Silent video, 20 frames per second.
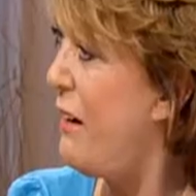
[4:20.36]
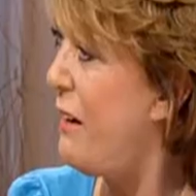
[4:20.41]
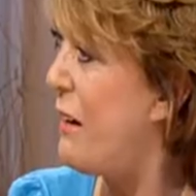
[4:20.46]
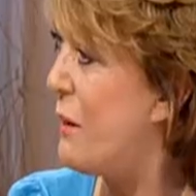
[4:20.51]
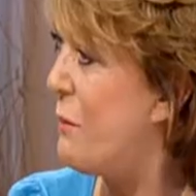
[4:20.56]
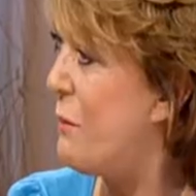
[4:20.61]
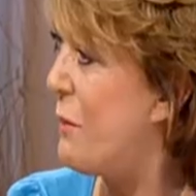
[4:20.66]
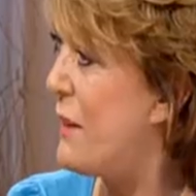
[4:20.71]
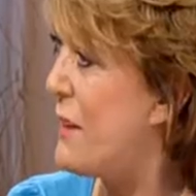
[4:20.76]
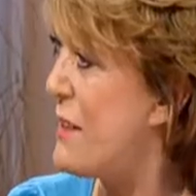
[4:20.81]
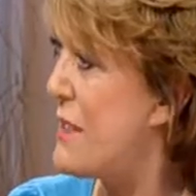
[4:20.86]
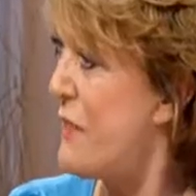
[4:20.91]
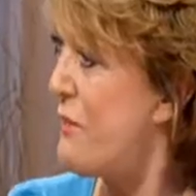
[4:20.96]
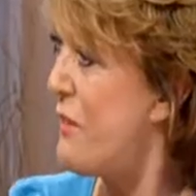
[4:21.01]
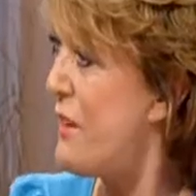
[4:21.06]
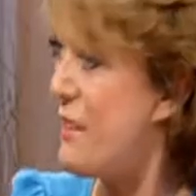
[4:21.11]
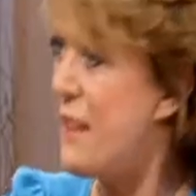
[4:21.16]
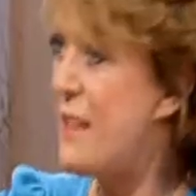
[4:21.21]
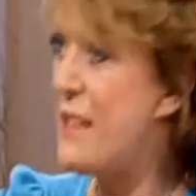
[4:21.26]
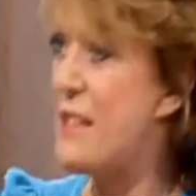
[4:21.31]
must be quite
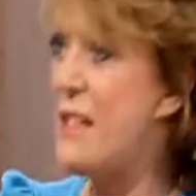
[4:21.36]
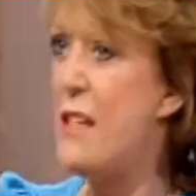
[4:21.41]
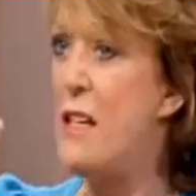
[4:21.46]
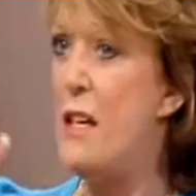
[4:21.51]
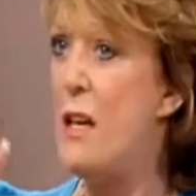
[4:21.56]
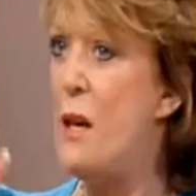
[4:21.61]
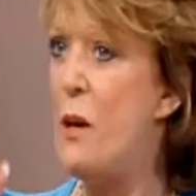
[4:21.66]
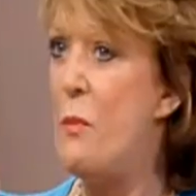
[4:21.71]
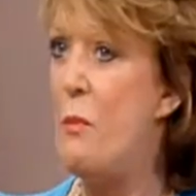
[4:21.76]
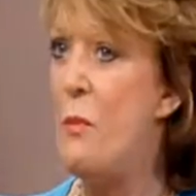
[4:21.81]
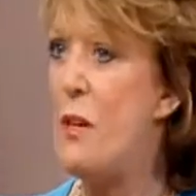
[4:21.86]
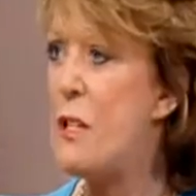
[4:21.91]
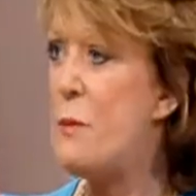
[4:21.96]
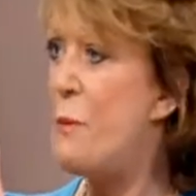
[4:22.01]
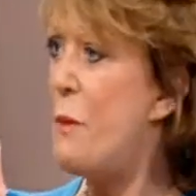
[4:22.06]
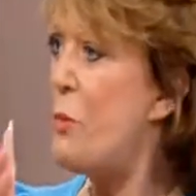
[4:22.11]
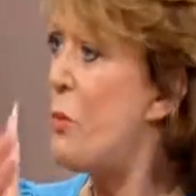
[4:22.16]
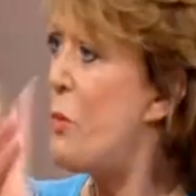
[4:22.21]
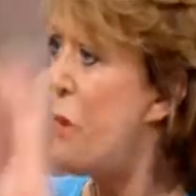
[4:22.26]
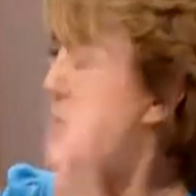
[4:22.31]
hard because
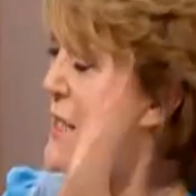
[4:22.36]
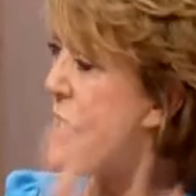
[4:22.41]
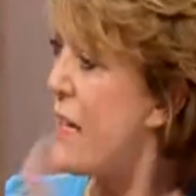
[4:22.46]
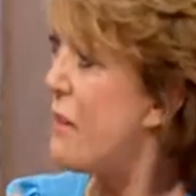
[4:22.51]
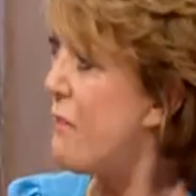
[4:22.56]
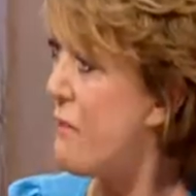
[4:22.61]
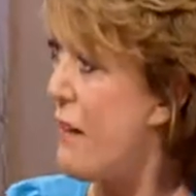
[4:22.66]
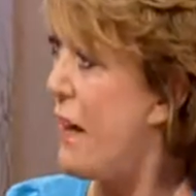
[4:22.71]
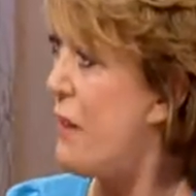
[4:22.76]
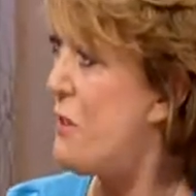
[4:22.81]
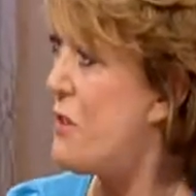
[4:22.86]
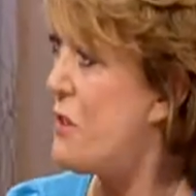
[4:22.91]
everything's must be